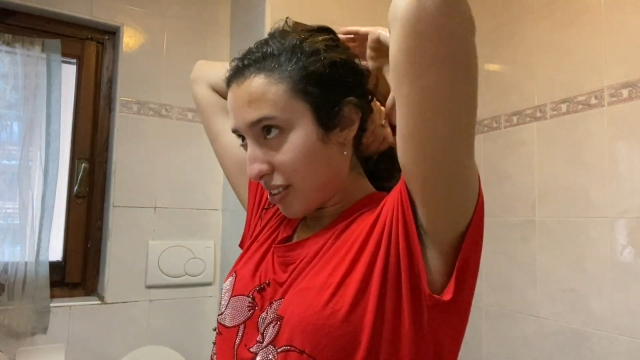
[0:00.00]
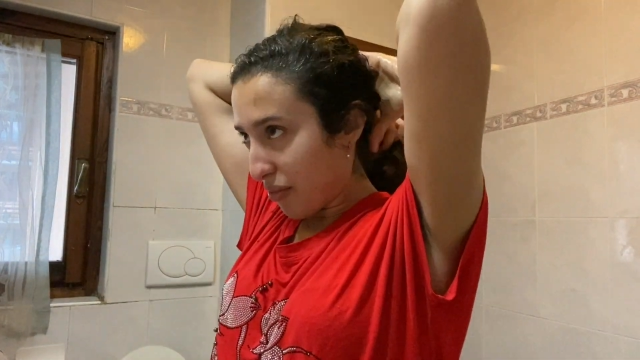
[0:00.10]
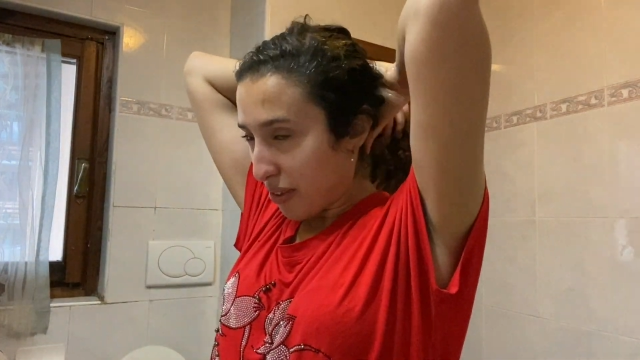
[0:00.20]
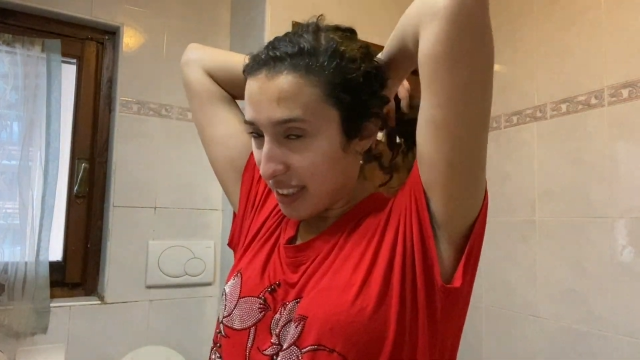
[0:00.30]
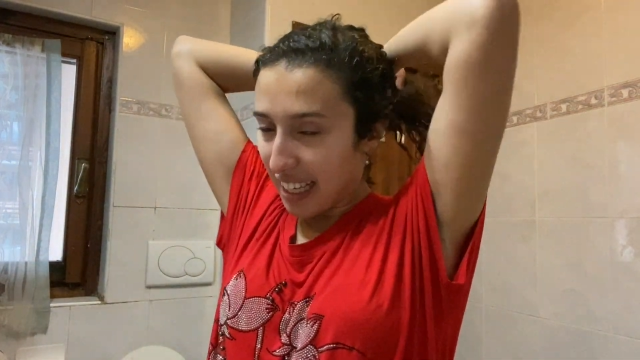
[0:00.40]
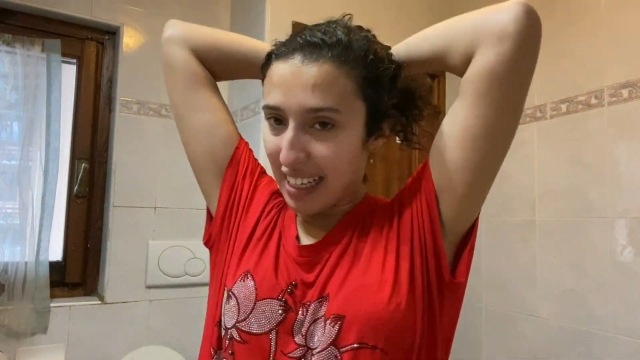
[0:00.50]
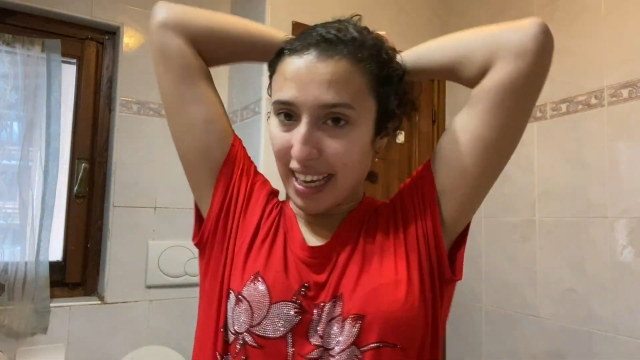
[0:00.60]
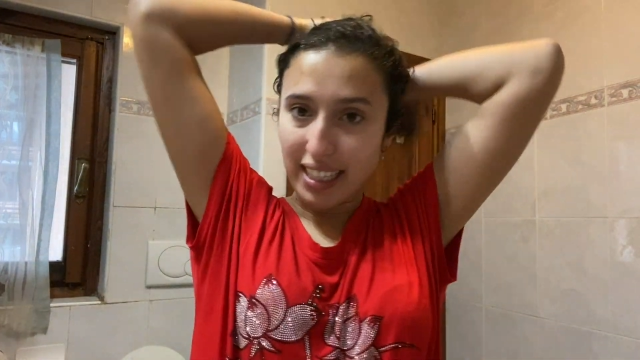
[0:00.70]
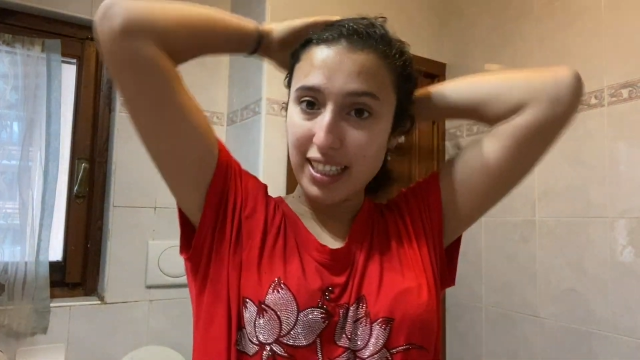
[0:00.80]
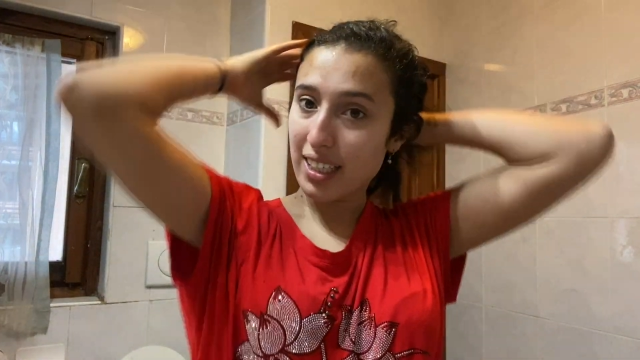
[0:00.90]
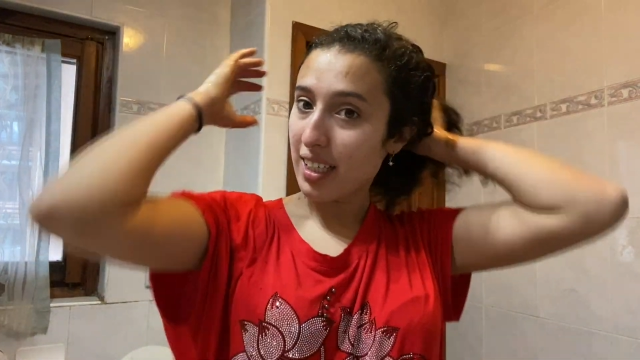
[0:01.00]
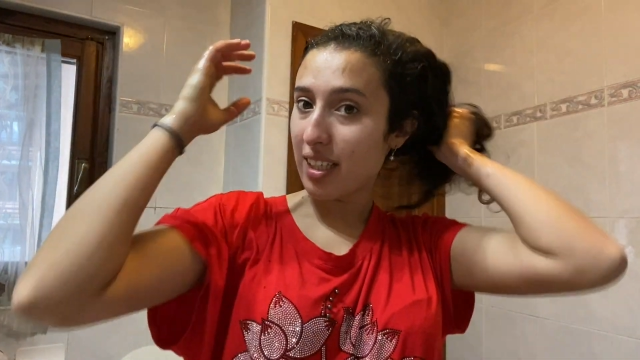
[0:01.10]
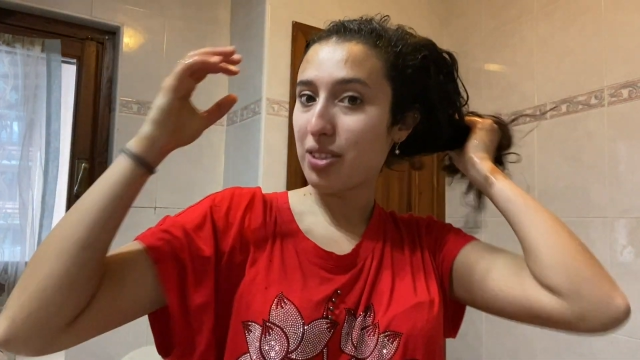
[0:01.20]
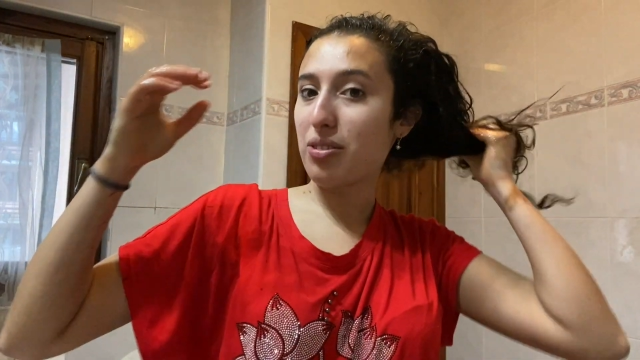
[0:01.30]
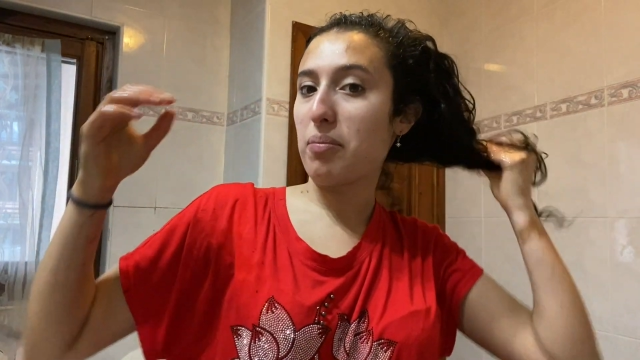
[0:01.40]
So first I like
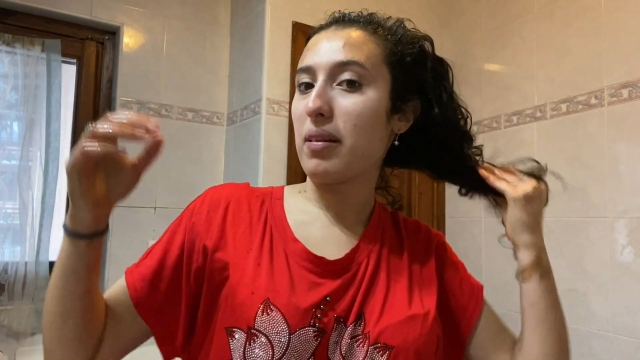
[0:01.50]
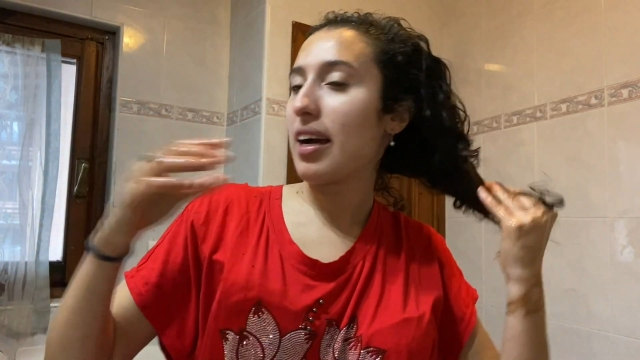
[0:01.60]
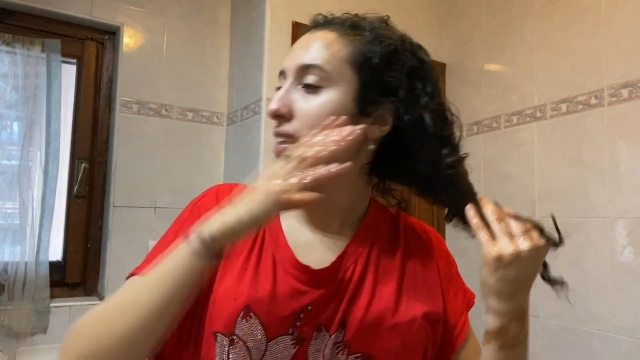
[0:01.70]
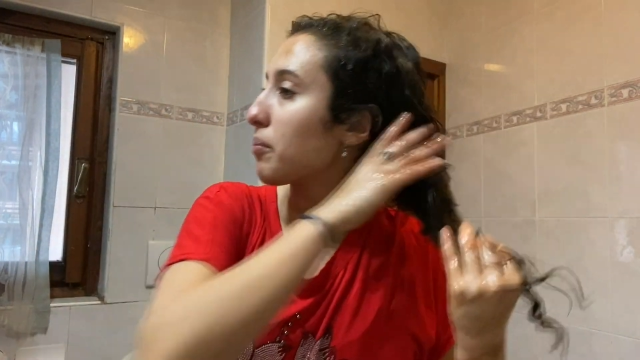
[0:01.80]
to apply the